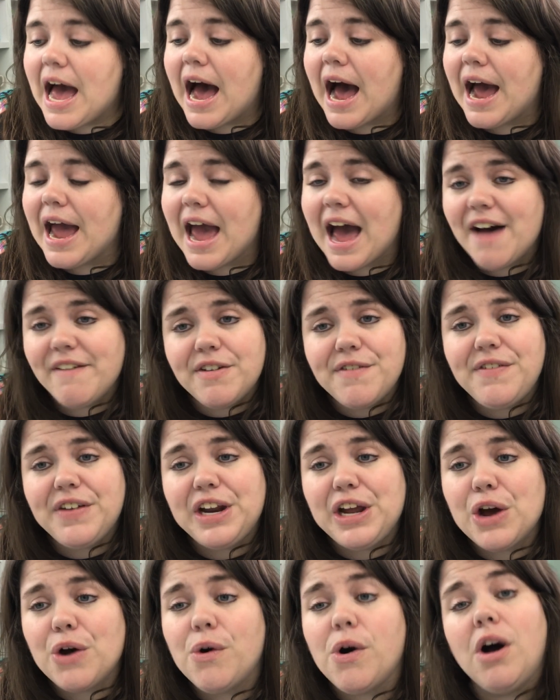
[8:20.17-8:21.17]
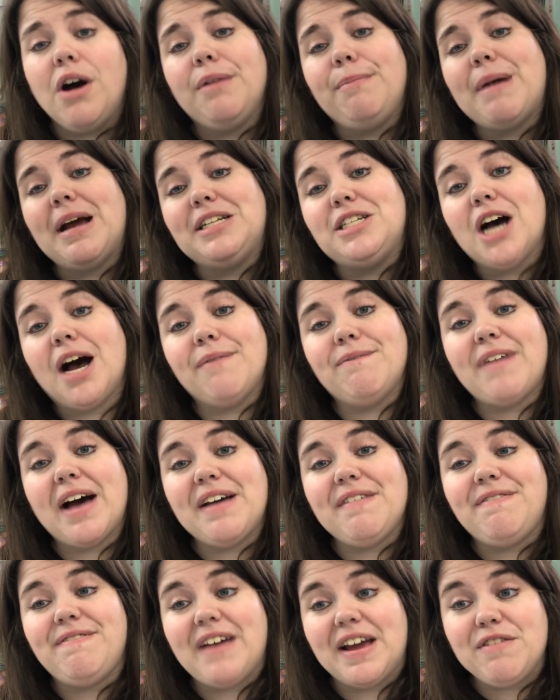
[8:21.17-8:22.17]
I have a video on my top
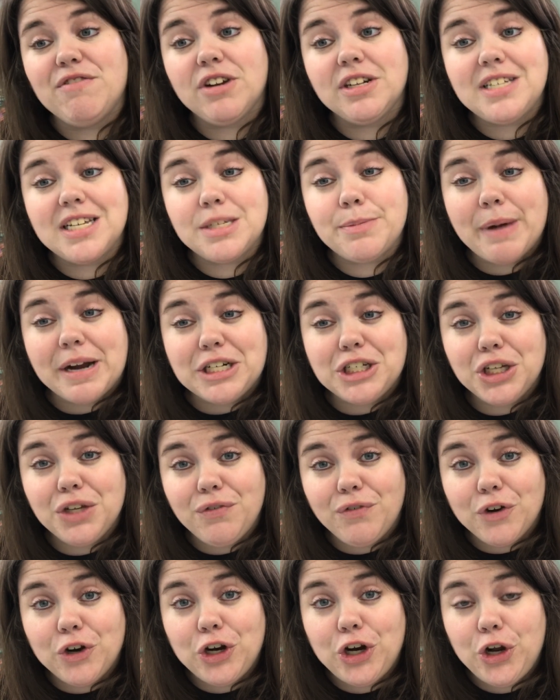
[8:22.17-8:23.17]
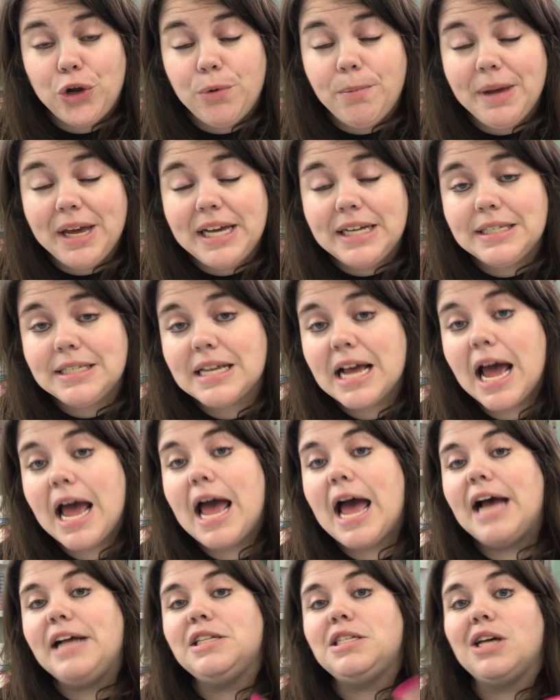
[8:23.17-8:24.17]
5 favorites, especially for newbies,
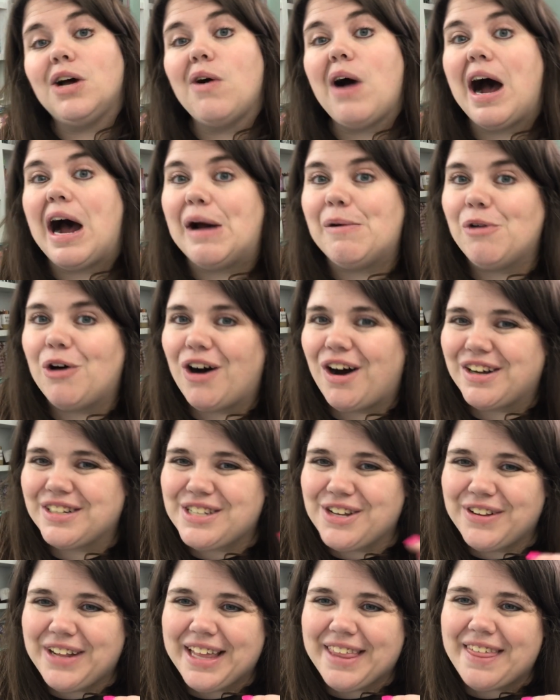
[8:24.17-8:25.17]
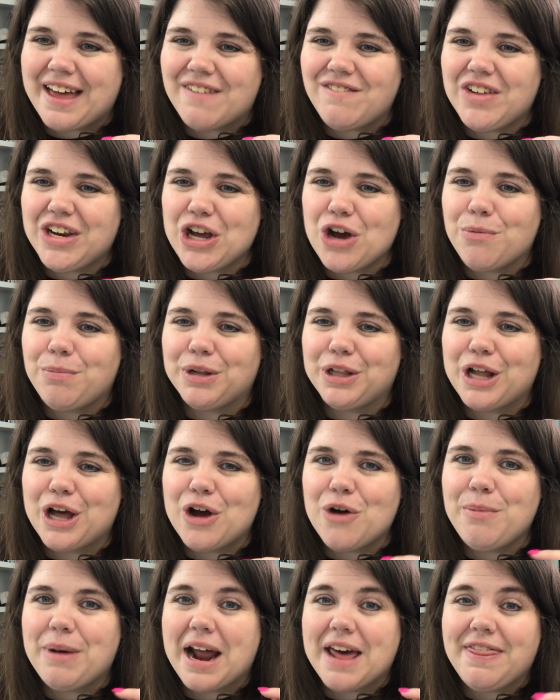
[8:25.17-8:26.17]
and so I will also link that video
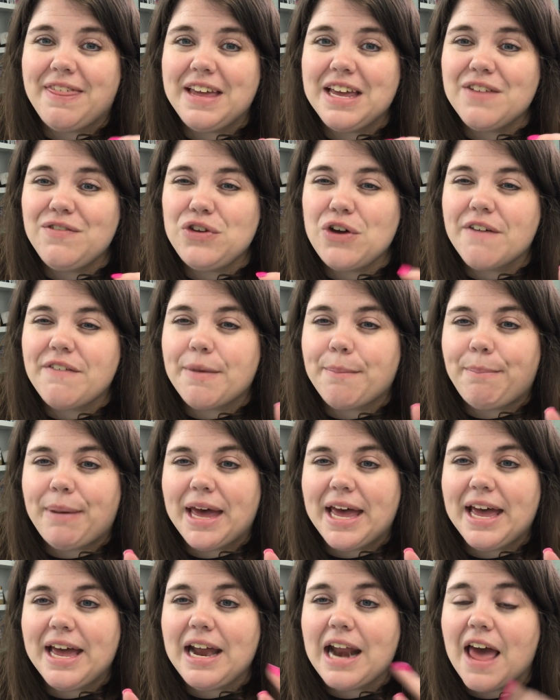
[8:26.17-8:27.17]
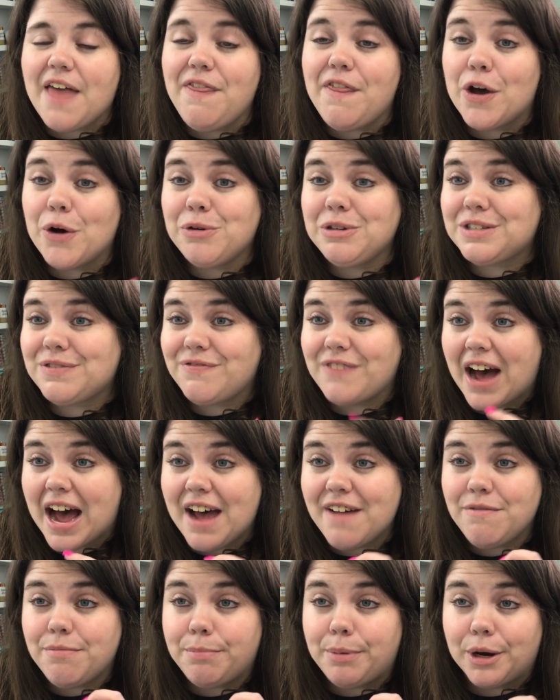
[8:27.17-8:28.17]
below. But I think if you have a pen and those
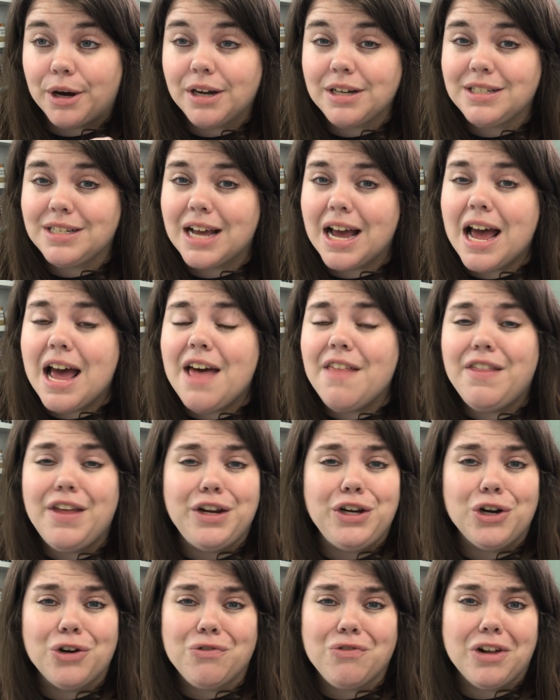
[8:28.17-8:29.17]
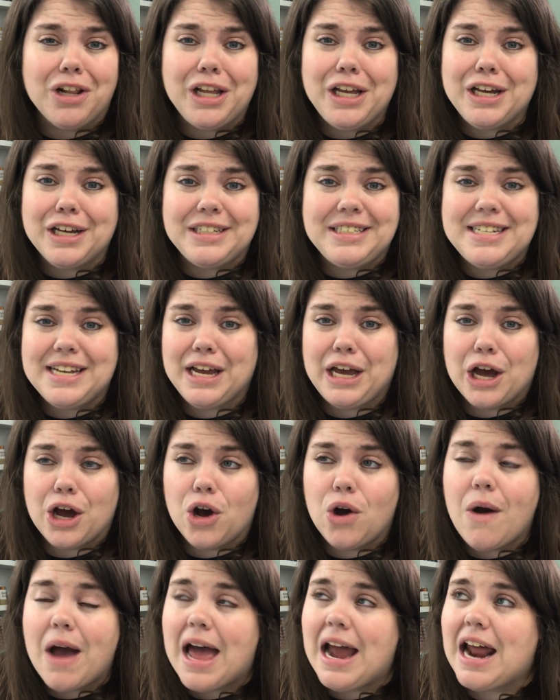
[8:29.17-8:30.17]
5 books, then you're really good to
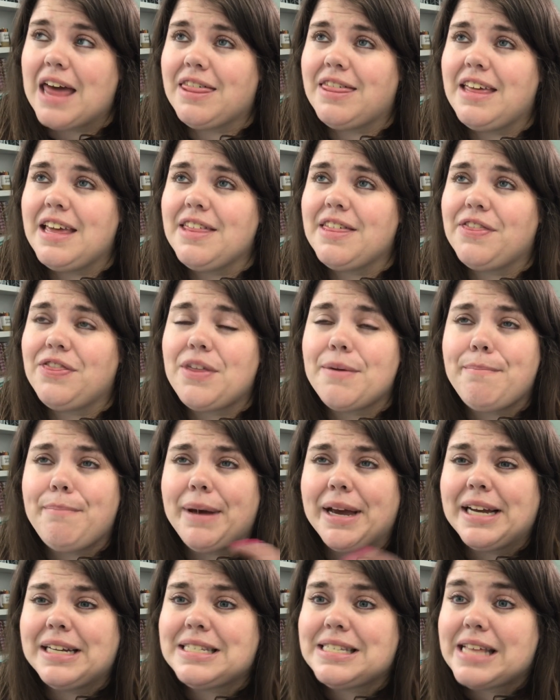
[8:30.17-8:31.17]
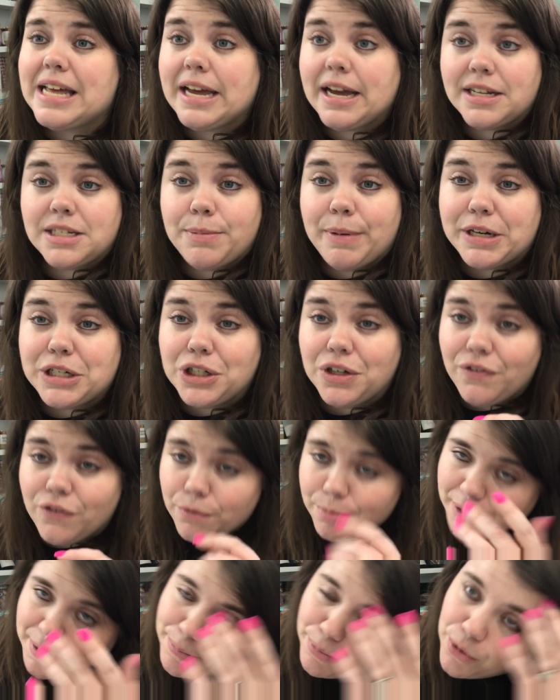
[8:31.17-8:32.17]
go. And I think that the biggest thing, especially for
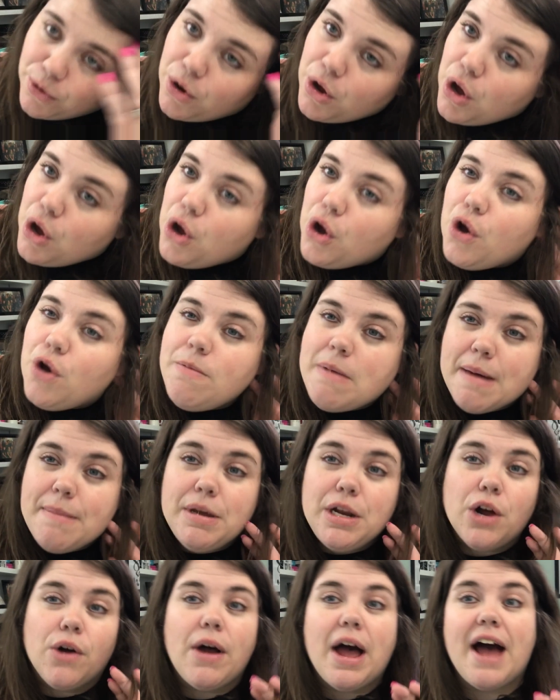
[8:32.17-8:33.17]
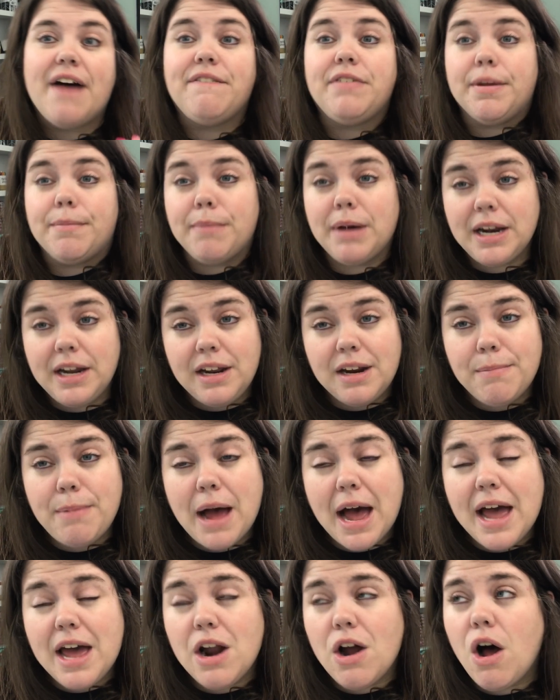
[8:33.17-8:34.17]
people who maybe don't have the money to
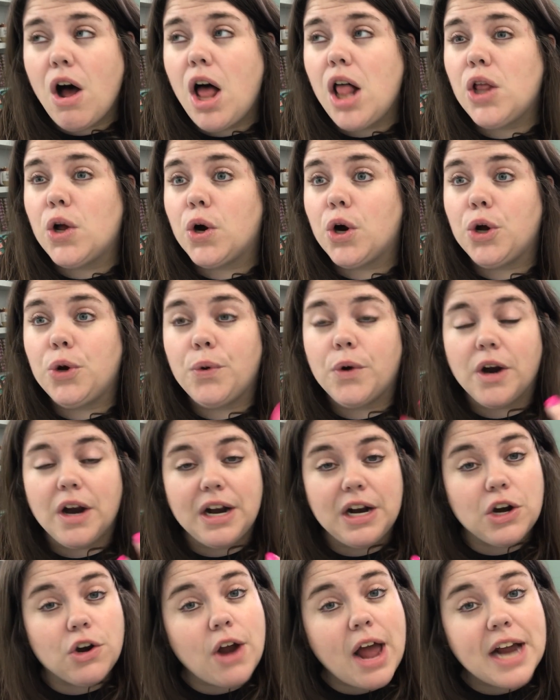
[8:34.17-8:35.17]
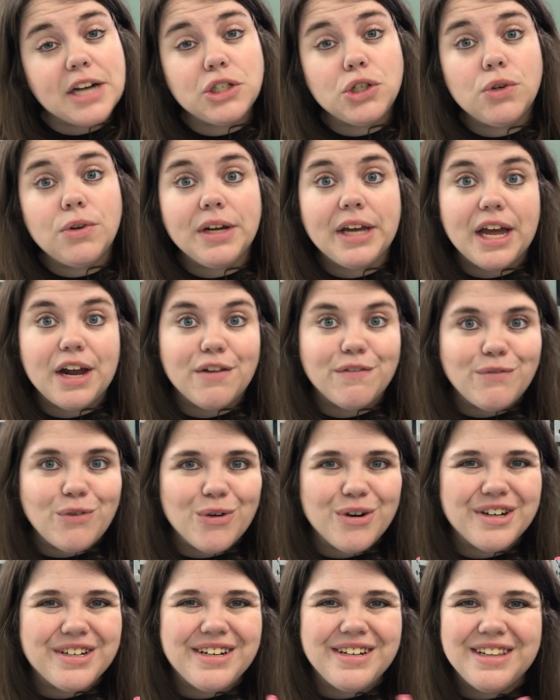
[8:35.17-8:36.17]
buy it all, or who are international and can't
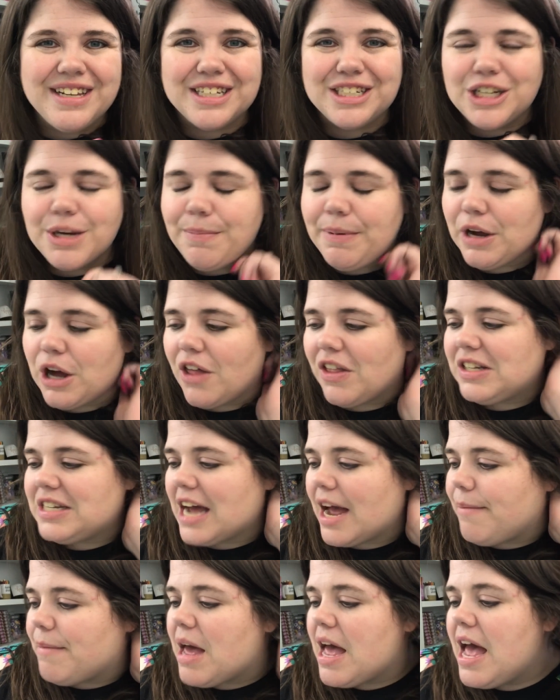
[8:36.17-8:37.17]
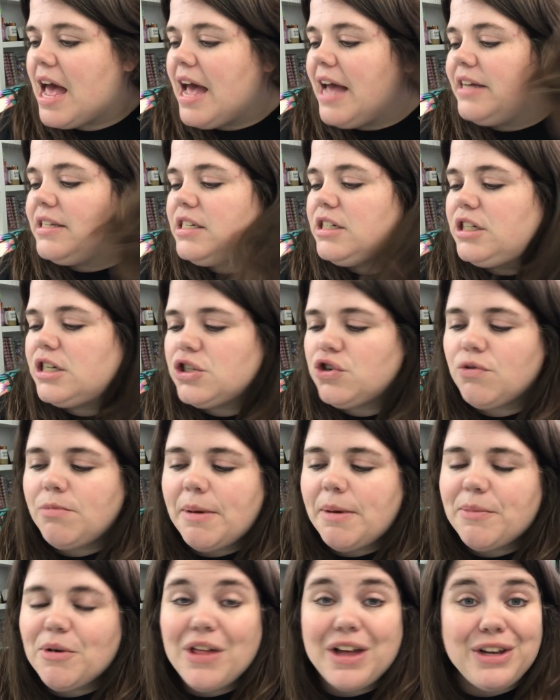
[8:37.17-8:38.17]
afford the shipping all the time, is to just
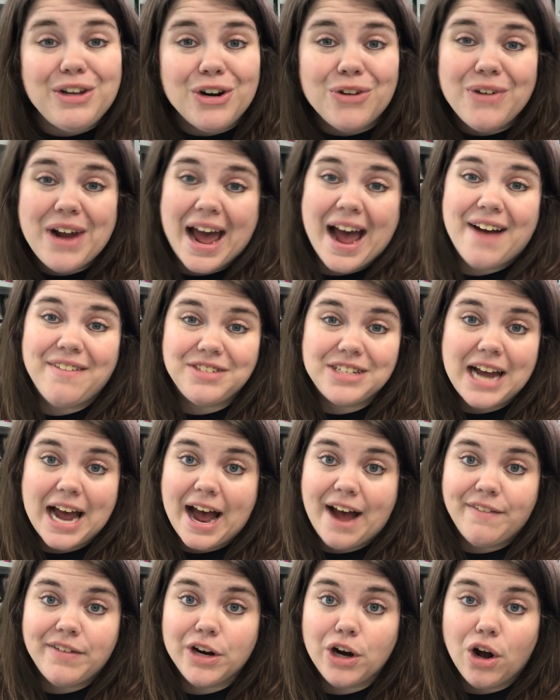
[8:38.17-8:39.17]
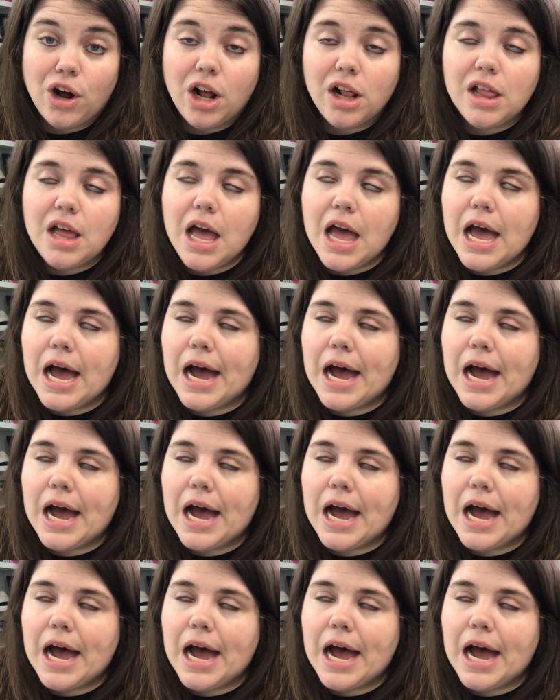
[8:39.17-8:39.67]
remember that you don't have to have it all.